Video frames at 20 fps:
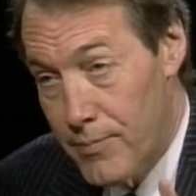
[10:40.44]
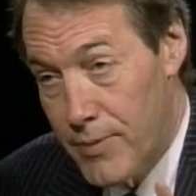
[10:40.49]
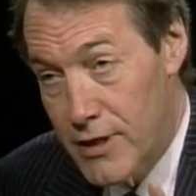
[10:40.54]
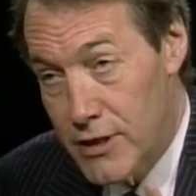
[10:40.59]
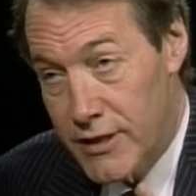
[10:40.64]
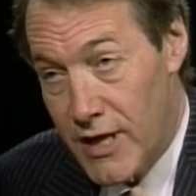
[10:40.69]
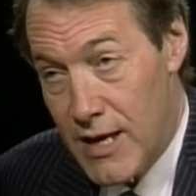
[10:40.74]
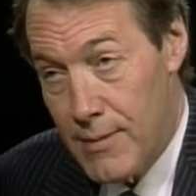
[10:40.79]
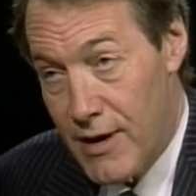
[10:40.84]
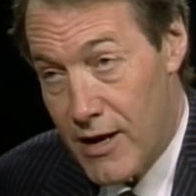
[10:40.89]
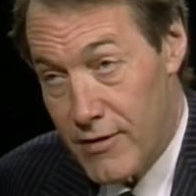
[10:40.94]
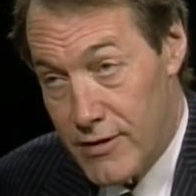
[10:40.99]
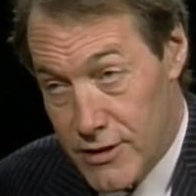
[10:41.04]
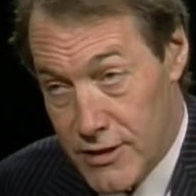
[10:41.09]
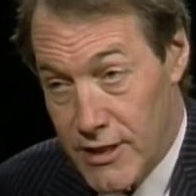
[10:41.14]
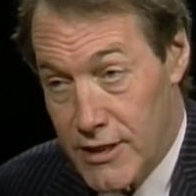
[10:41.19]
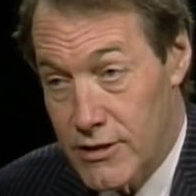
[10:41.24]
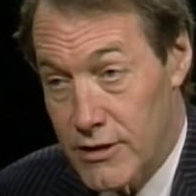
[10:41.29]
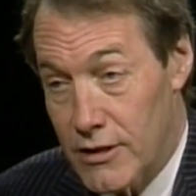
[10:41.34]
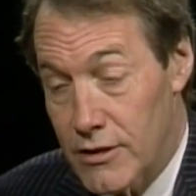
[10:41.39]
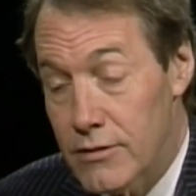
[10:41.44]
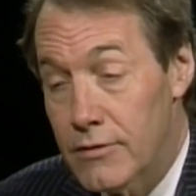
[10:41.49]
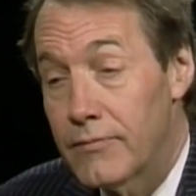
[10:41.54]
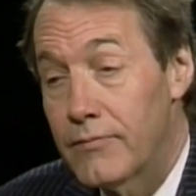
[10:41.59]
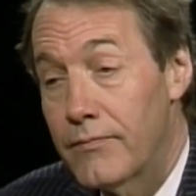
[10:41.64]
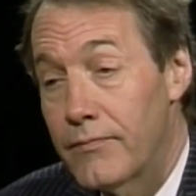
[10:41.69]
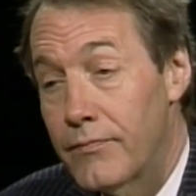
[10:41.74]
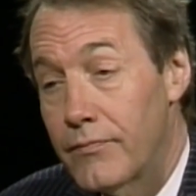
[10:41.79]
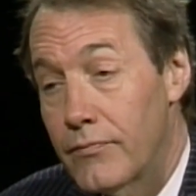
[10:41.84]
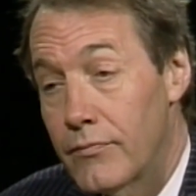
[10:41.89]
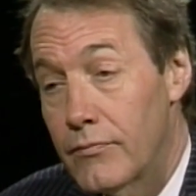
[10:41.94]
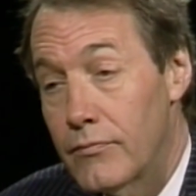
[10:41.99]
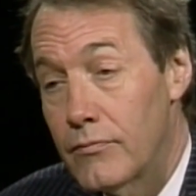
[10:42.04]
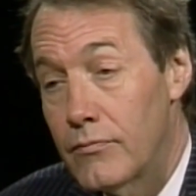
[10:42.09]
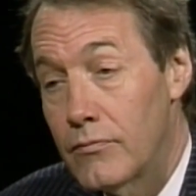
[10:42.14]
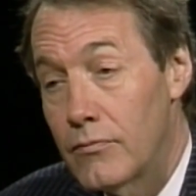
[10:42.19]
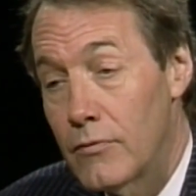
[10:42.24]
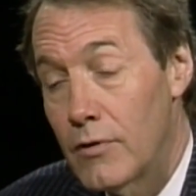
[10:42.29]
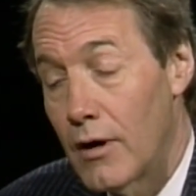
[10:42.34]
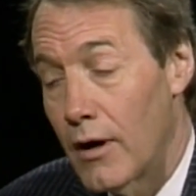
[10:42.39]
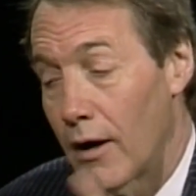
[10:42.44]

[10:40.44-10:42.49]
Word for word: Roth piece came out of the '60s. Yes, it did.